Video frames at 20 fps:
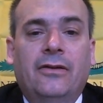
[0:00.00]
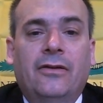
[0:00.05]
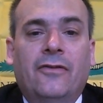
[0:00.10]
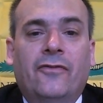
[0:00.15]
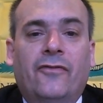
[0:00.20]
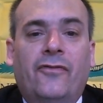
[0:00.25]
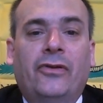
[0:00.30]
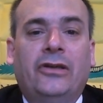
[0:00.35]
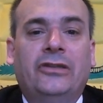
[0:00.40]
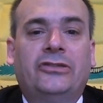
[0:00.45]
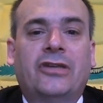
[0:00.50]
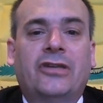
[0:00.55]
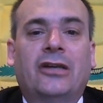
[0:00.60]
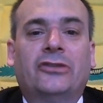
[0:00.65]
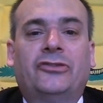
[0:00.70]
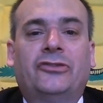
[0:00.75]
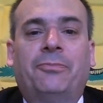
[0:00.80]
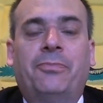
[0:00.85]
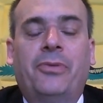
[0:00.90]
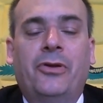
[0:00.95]
for these
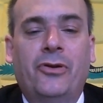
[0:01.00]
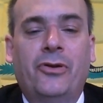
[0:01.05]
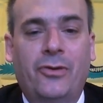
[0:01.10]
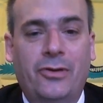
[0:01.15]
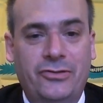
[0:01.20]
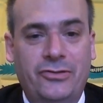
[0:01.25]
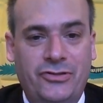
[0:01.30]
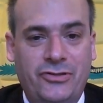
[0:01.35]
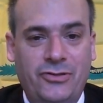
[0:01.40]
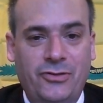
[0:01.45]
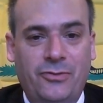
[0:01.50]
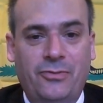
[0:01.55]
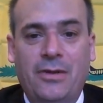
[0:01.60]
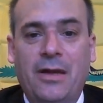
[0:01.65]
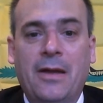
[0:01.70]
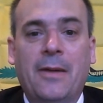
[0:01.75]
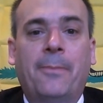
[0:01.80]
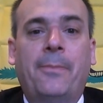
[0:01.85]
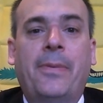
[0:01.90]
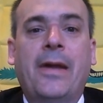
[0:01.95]
entrepreneurs to
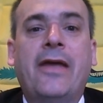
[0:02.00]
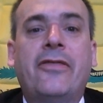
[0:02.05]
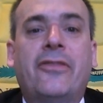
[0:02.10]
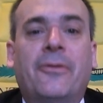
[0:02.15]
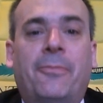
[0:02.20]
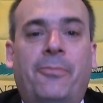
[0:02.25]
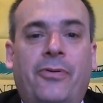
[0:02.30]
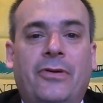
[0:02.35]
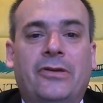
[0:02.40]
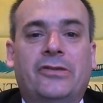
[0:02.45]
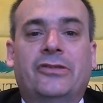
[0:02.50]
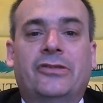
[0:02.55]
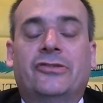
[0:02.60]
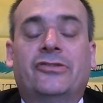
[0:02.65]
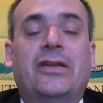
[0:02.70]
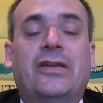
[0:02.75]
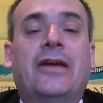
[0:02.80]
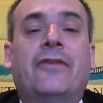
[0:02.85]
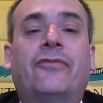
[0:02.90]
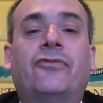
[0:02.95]
pay the prisoners.
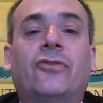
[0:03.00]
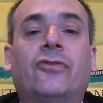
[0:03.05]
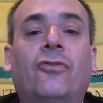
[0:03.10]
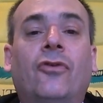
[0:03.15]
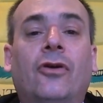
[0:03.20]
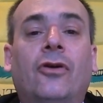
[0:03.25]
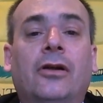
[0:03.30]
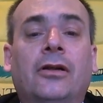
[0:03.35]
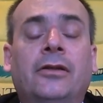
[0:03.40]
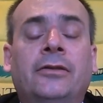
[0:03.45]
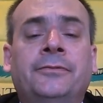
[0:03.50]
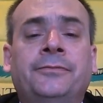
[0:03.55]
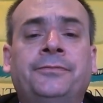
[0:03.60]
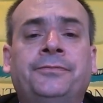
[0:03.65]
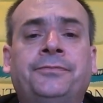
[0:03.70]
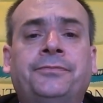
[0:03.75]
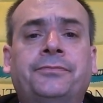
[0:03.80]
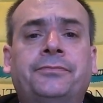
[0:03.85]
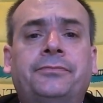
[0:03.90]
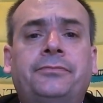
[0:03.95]
After all,
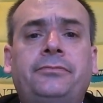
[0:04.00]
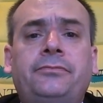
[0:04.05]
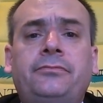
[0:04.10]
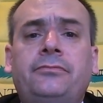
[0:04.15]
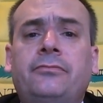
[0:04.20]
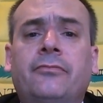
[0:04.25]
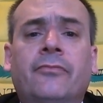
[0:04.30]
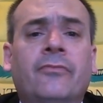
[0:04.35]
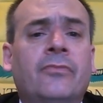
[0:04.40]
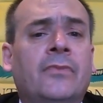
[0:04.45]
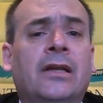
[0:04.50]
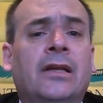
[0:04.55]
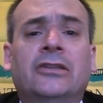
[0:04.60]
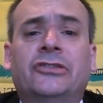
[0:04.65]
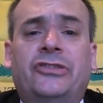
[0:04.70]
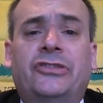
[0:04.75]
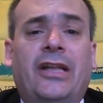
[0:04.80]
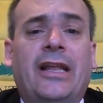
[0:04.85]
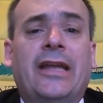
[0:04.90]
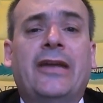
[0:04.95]

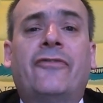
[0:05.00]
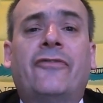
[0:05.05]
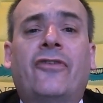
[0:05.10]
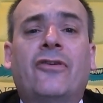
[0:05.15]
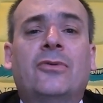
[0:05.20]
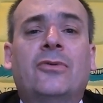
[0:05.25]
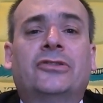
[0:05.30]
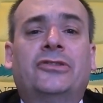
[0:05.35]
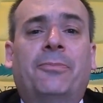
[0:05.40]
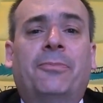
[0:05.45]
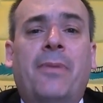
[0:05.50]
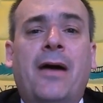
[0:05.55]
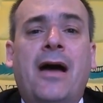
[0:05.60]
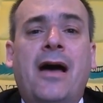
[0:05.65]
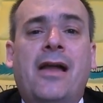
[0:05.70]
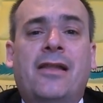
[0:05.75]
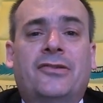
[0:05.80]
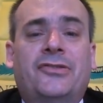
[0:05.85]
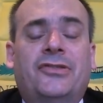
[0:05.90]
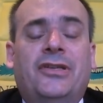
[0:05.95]
slavery was
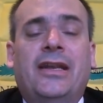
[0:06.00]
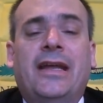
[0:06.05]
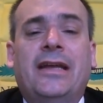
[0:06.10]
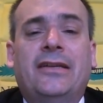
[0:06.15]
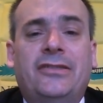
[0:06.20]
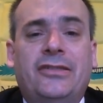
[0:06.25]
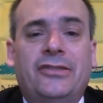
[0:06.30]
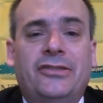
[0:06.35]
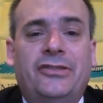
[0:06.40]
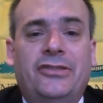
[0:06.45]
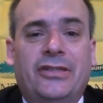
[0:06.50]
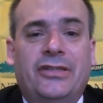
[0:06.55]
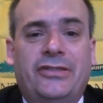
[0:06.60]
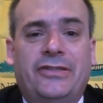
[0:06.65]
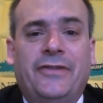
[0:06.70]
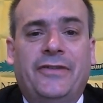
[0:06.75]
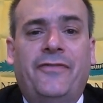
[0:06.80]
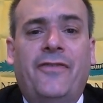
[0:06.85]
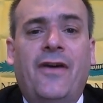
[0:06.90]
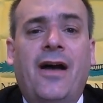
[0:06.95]
abolished in
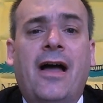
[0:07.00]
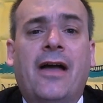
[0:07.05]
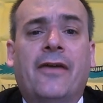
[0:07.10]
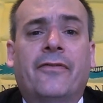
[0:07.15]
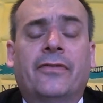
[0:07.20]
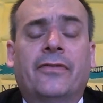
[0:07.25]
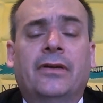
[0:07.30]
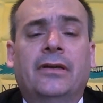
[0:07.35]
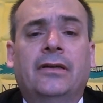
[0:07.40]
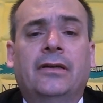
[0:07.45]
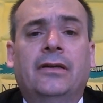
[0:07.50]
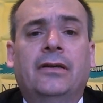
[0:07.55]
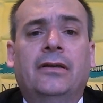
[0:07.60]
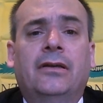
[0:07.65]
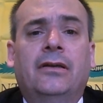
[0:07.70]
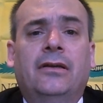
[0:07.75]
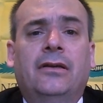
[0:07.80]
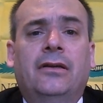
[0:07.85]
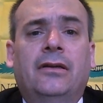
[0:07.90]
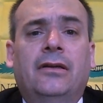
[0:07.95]
1865.
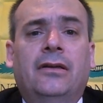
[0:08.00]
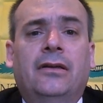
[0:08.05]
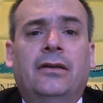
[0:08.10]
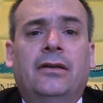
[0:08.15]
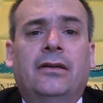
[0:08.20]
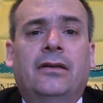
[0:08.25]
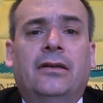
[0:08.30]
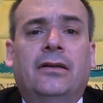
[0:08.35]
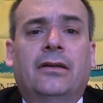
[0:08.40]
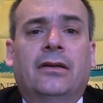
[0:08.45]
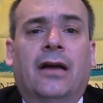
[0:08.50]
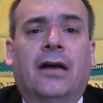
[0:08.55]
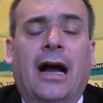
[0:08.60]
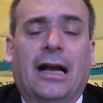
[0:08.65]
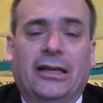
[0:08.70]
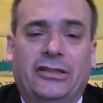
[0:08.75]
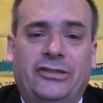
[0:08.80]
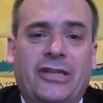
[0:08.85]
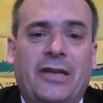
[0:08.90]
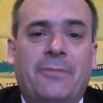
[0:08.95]
I
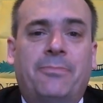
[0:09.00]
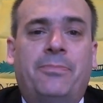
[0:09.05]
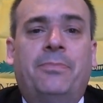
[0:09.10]
say